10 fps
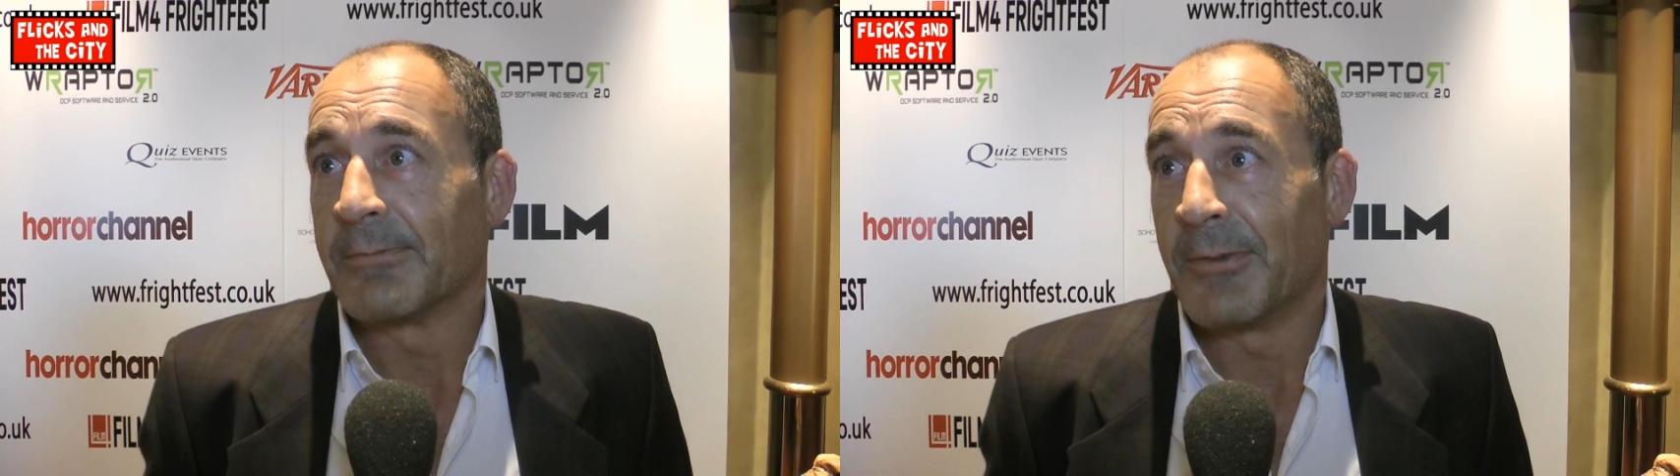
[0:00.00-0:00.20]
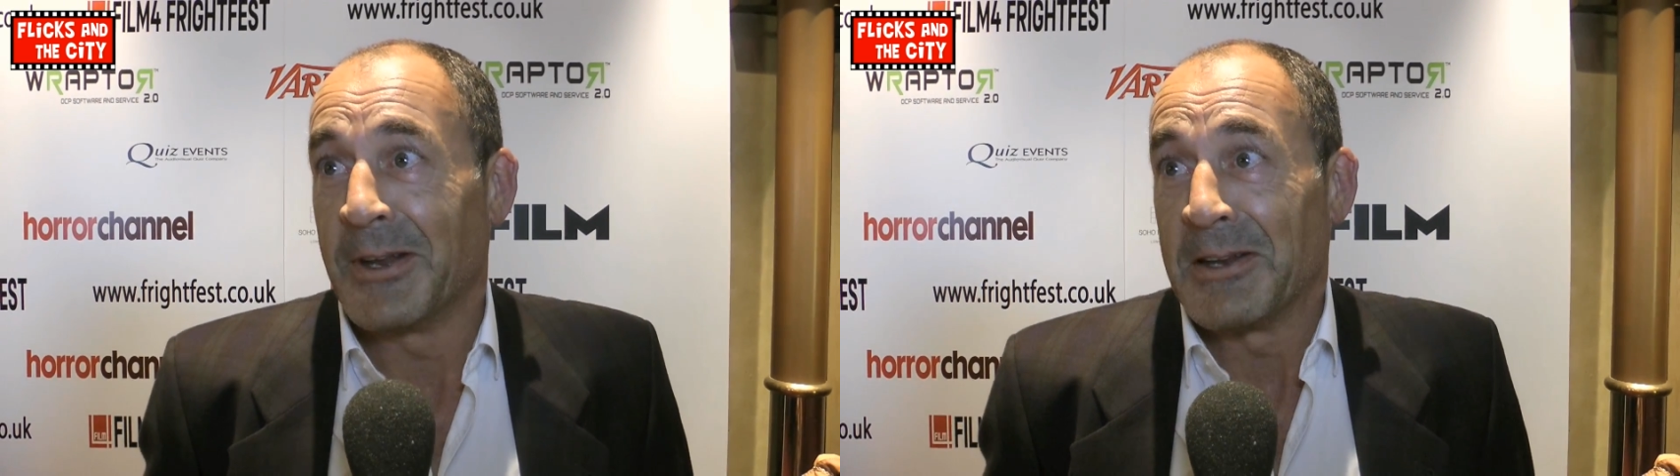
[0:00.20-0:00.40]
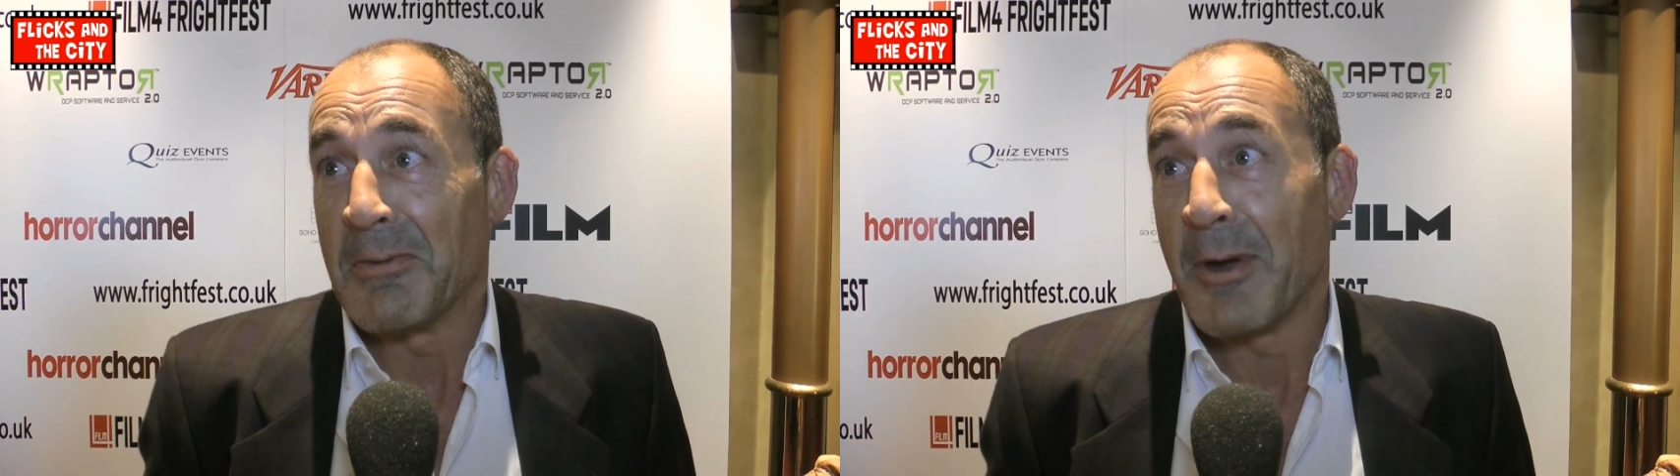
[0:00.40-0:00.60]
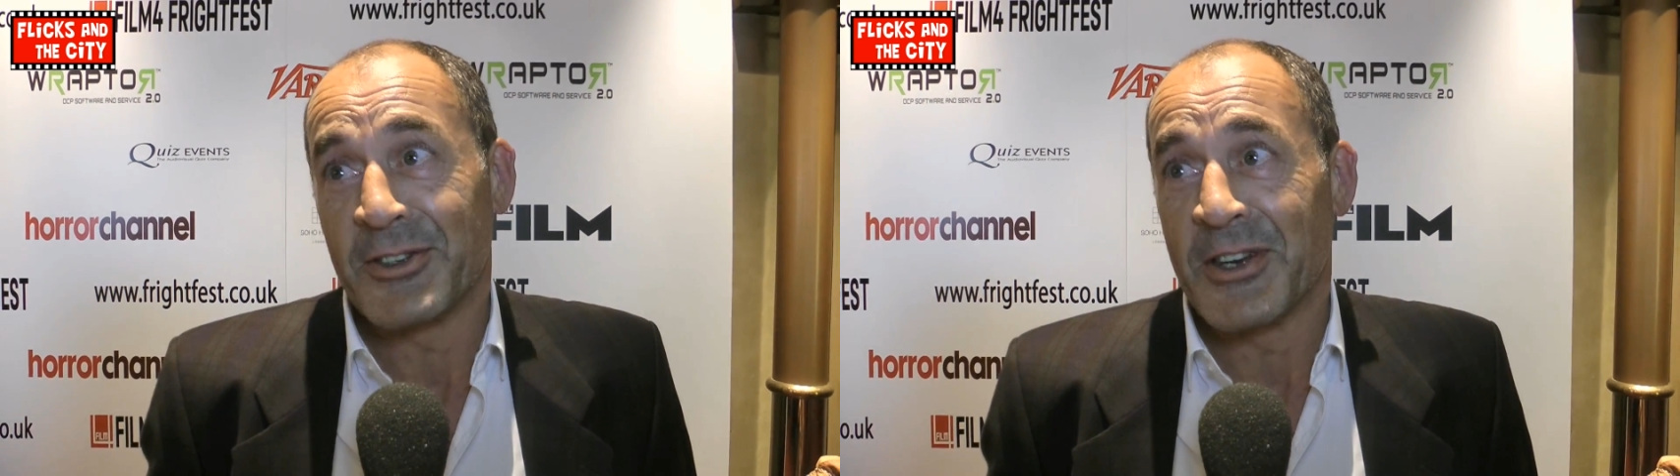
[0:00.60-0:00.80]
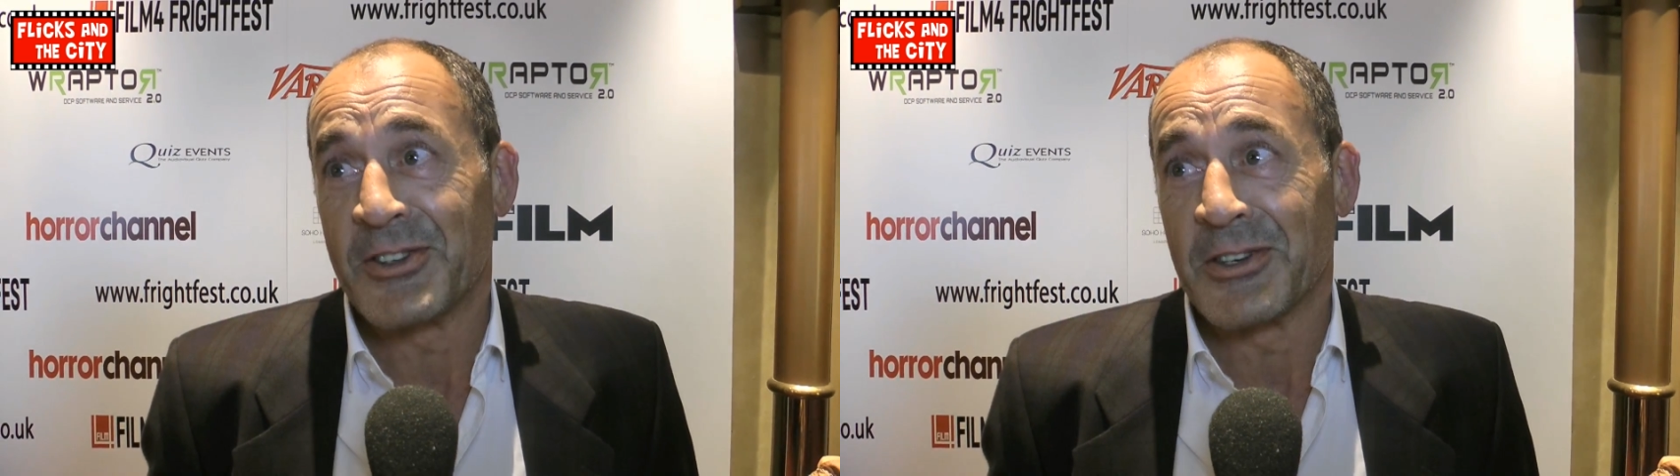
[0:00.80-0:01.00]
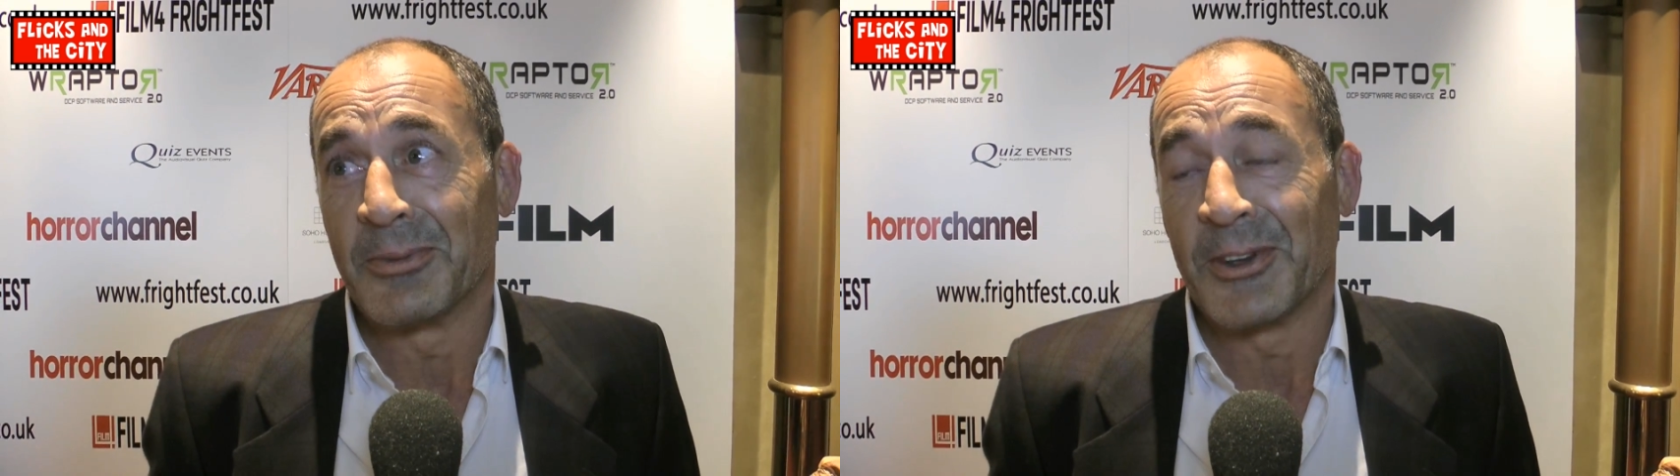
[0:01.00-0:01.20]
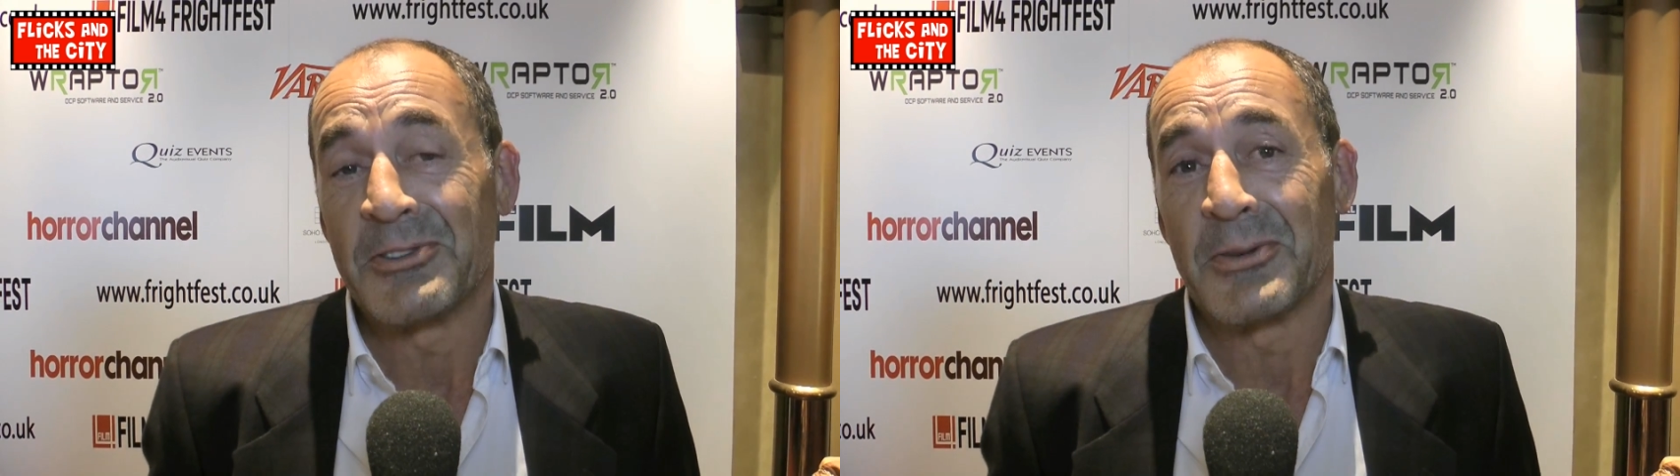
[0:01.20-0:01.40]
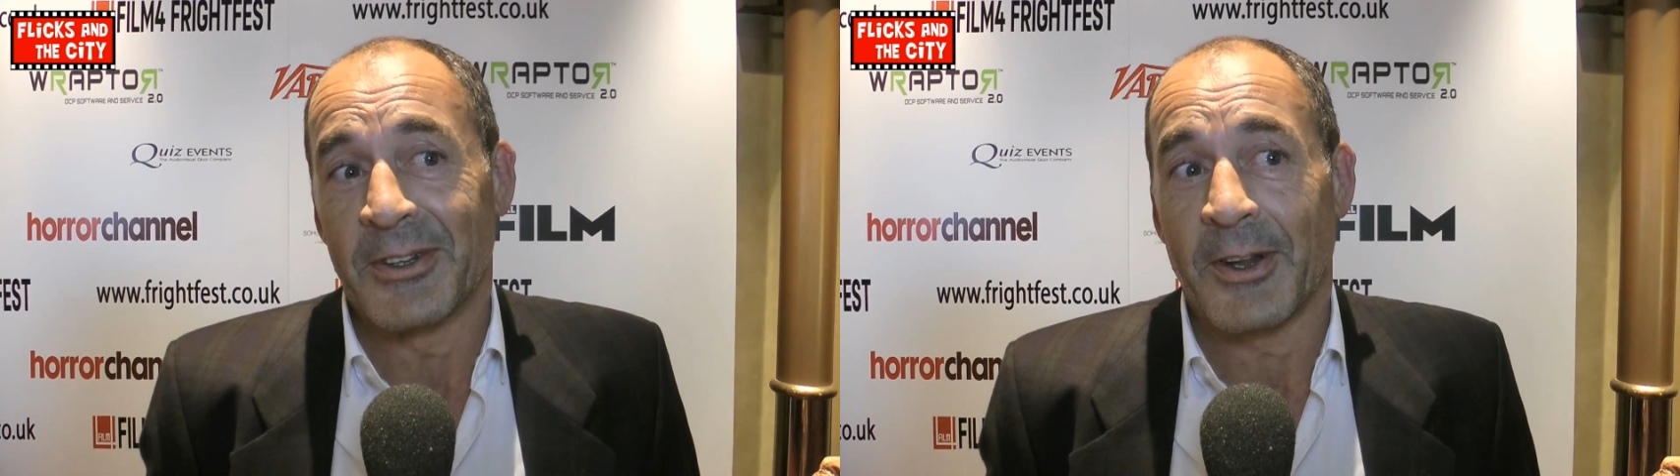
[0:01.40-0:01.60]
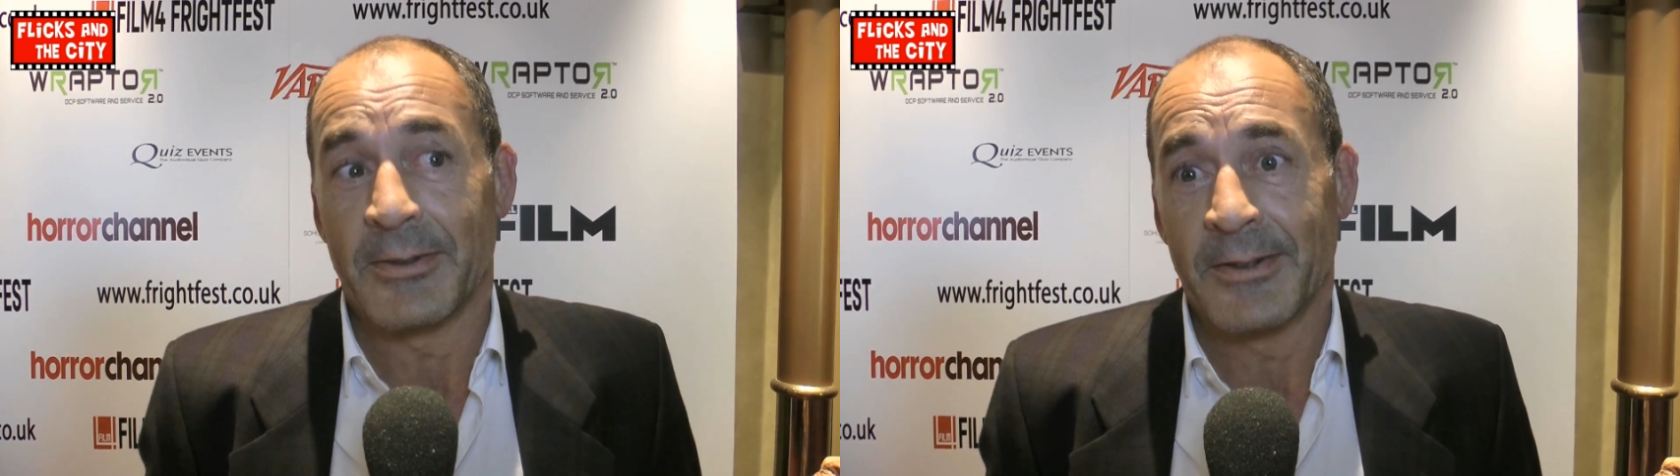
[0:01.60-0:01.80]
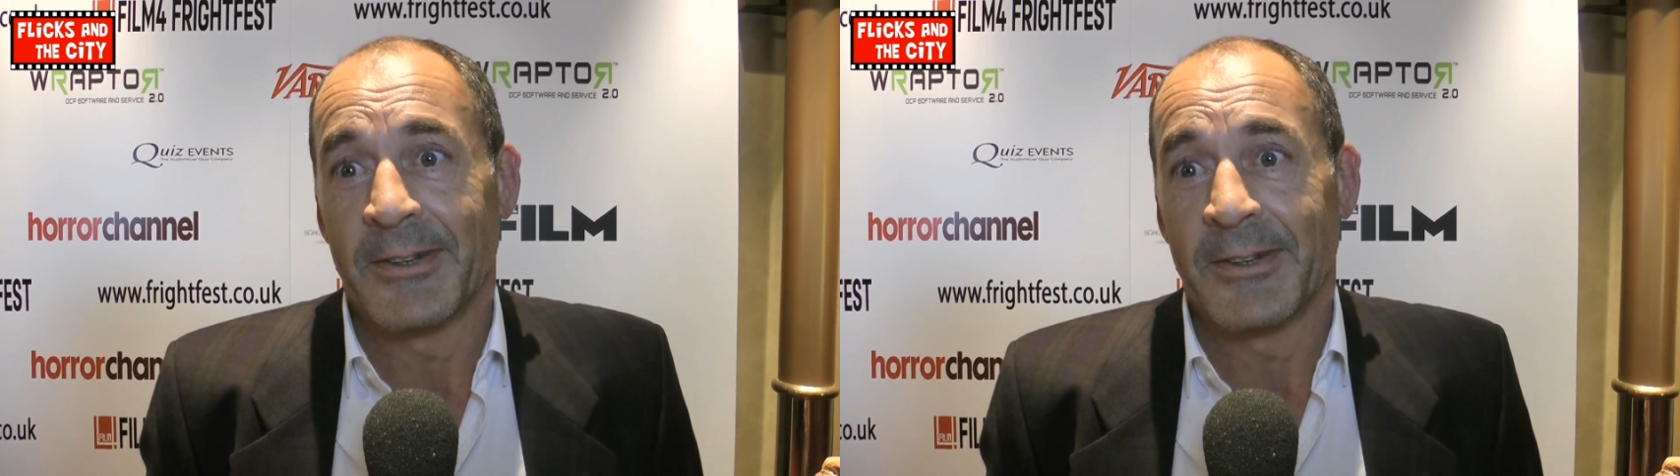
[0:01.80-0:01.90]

Really, imagination comes into it,